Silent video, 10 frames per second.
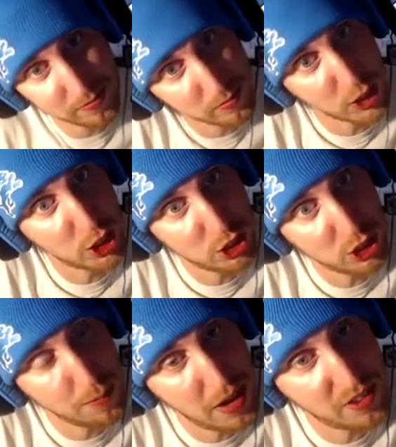It could just
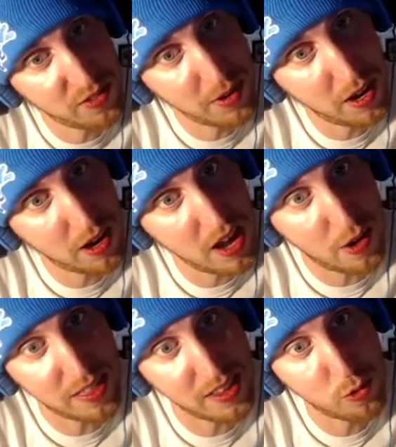get better from here on out.
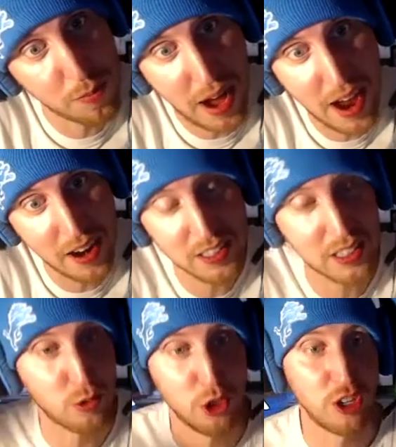I think we're buyers
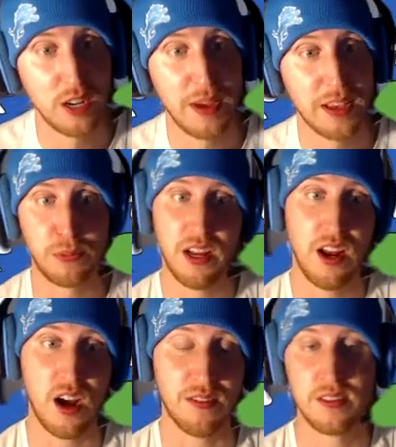because we're looking to make the
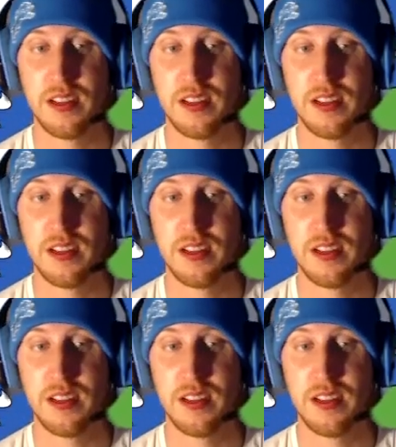playoffs,